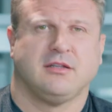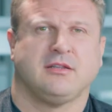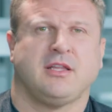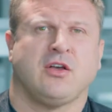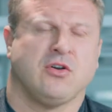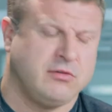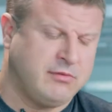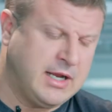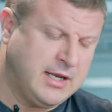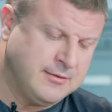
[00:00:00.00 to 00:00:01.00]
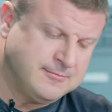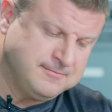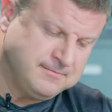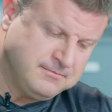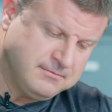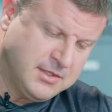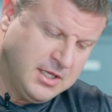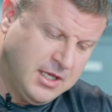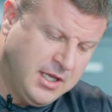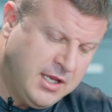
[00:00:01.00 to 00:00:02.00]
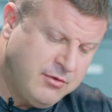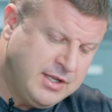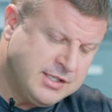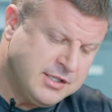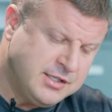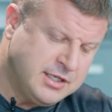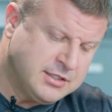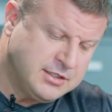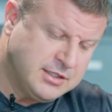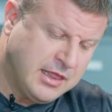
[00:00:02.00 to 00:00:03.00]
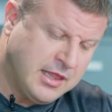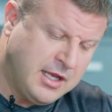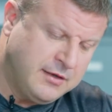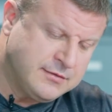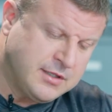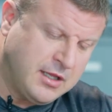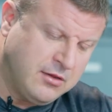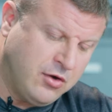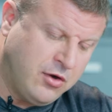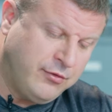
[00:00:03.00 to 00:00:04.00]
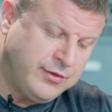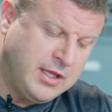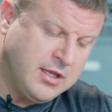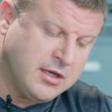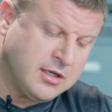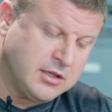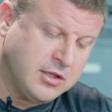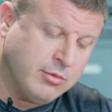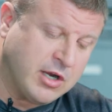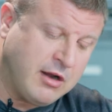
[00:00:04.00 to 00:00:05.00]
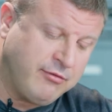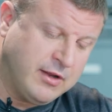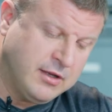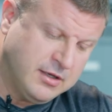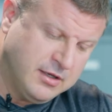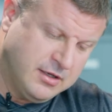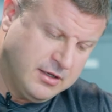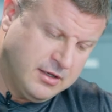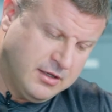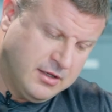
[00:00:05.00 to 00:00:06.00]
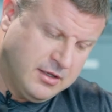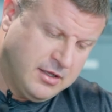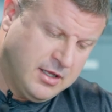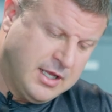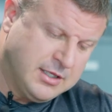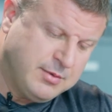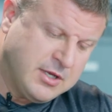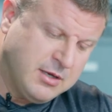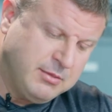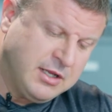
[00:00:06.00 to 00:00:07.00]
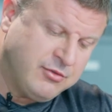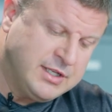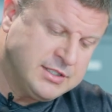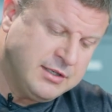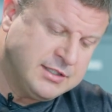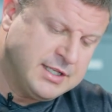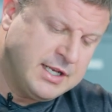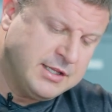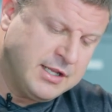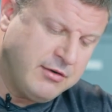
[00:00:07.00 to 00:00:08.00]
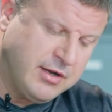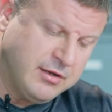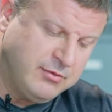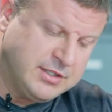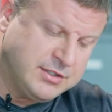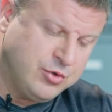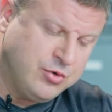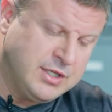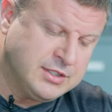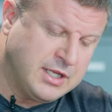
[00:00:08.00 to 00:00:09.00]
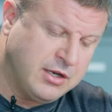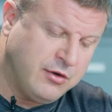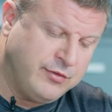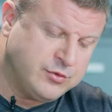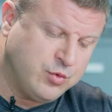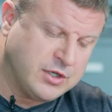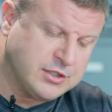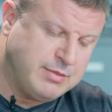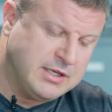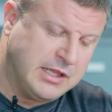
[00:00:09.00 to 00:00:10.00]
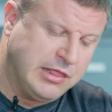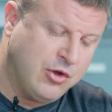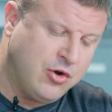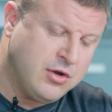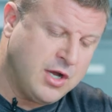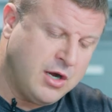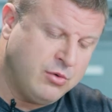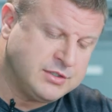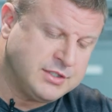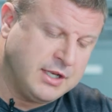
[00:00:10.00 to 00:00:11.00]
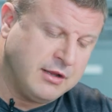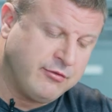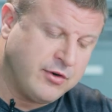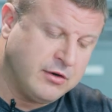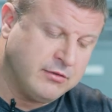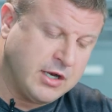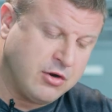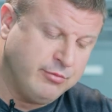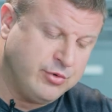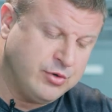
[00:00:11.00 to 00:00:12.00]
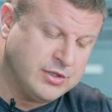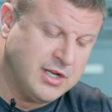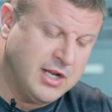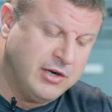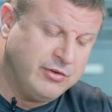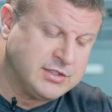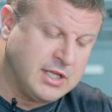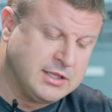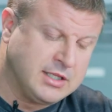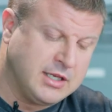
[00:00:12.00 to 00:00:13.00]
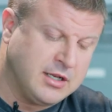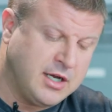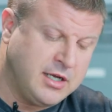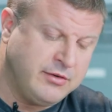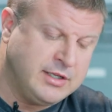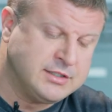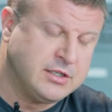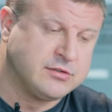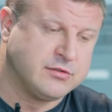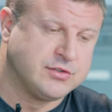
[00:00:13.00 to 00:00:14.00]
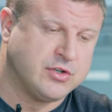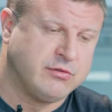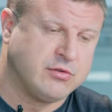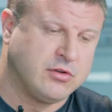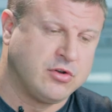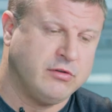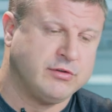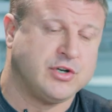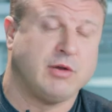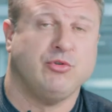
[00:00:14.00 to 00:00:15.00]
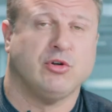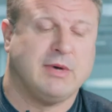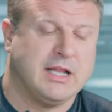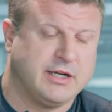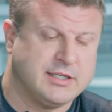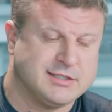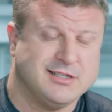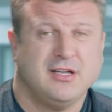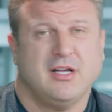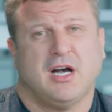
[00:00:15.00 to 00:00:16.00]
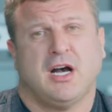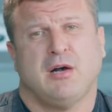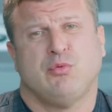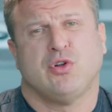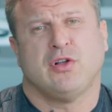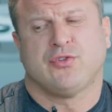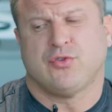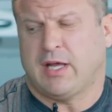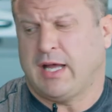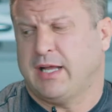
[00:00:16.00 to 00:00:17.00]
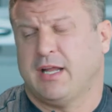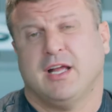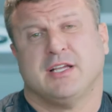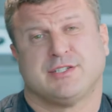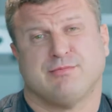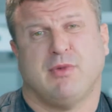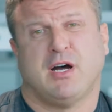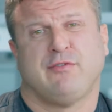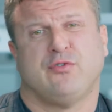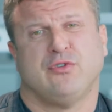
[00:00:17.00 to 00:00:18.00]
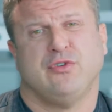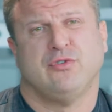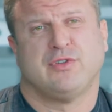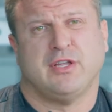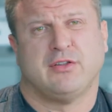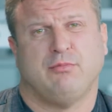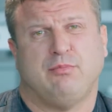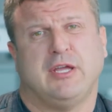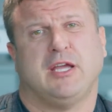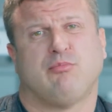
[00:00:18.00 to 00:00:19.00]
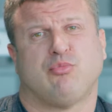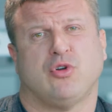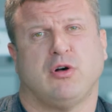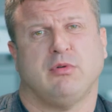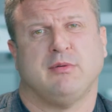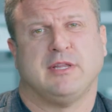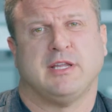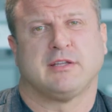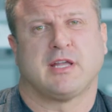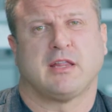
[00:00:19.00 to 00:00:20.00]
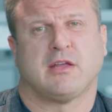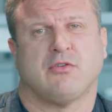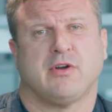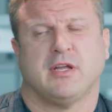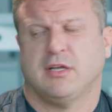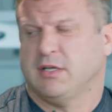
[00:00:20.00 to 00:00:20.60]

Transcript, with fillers: They go on writing, in recent years, the lifestyle of the younger demography has become increasingly sedentary, with students and office workers spending long hours sitting in front of their computers, resulting in higher incidence of cervical curvature abnormalities. I would also add smartphone use is a big problem in this category.